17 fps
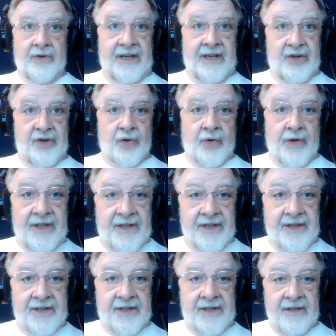enjoyed
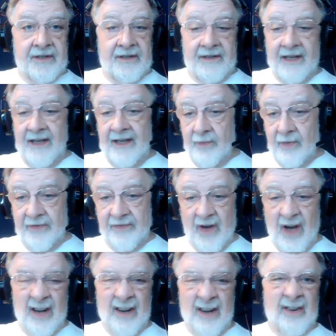this thing. We've
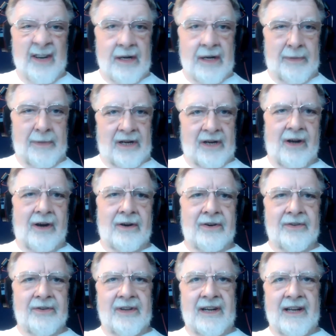gone a little bit
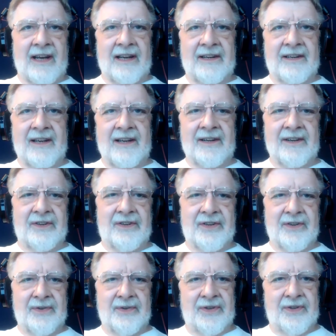longer than I intended
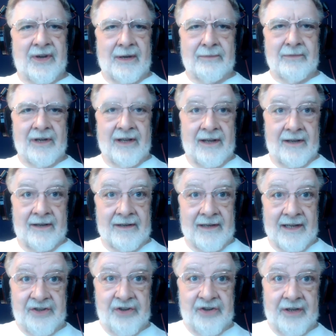to, so I'm going to
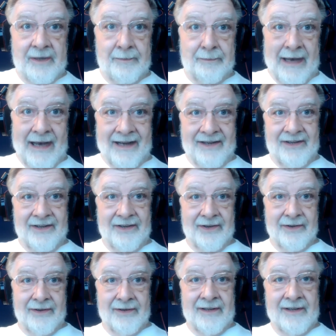let you get back to
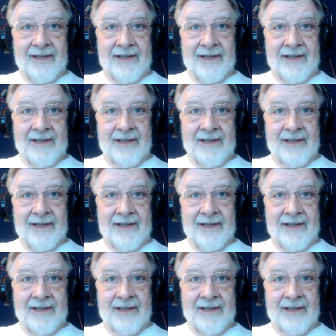your